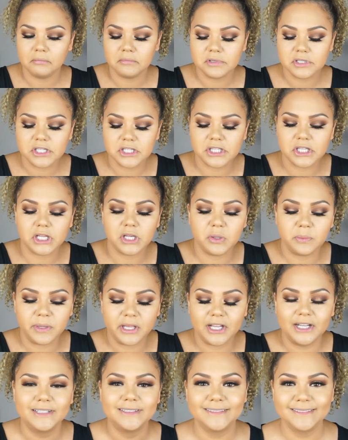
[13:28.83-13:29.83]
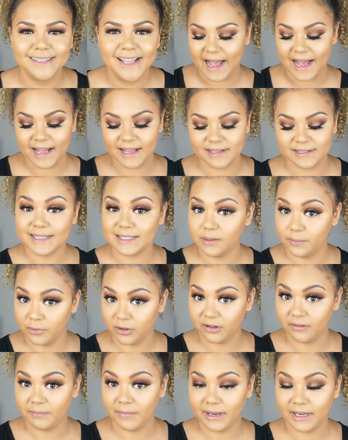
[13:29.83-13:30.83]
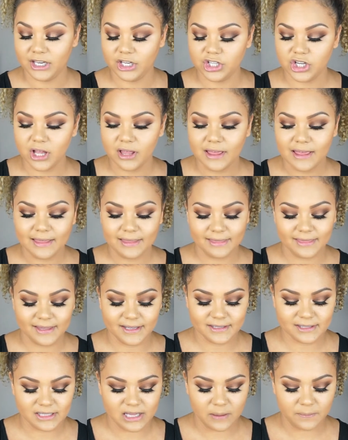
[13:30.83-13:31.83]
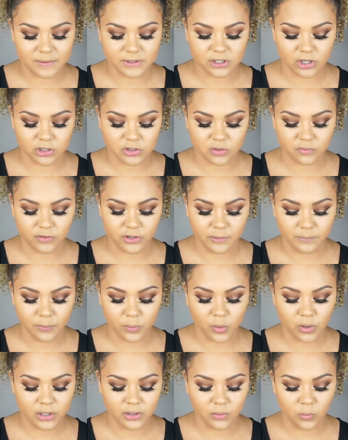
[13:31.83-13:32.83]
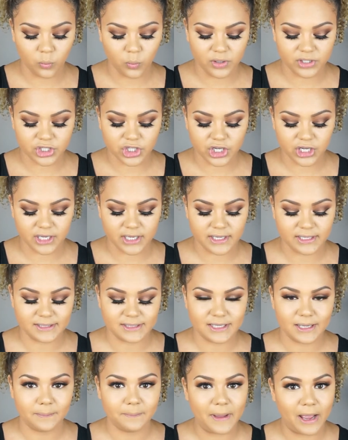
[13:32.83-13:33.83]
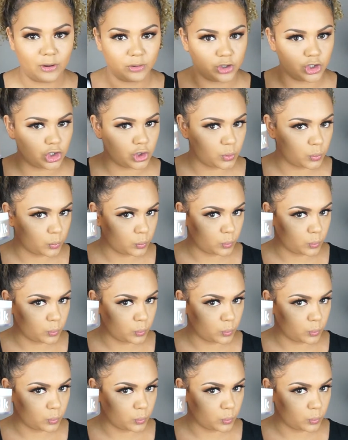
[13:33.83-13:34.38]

Just a little bit. As the milk of magnesia. This step is also very important, which is powder.